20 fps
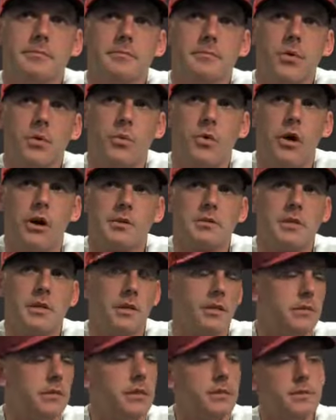walks
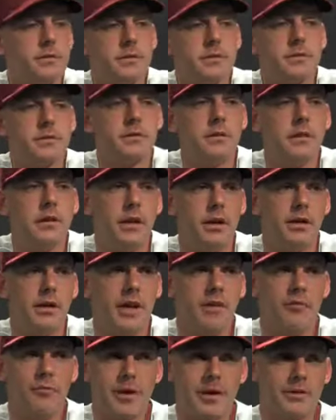killed us. You know,
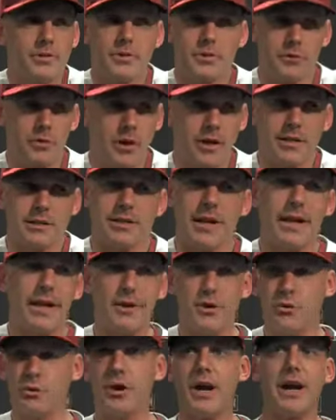gave him extra runs, got
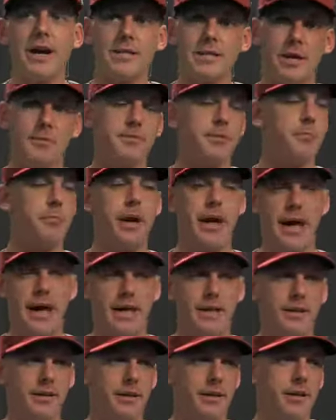new guys up to
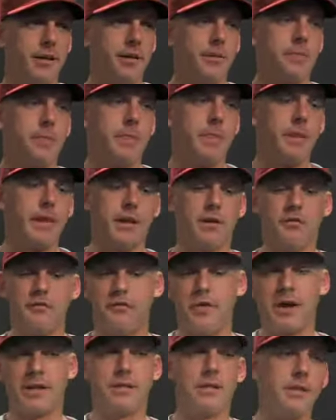bat, and
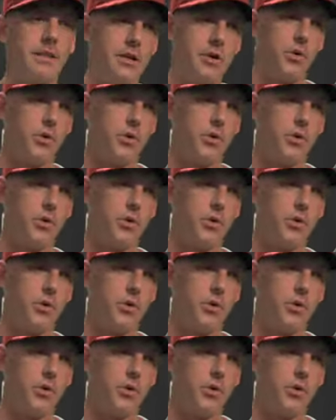affected the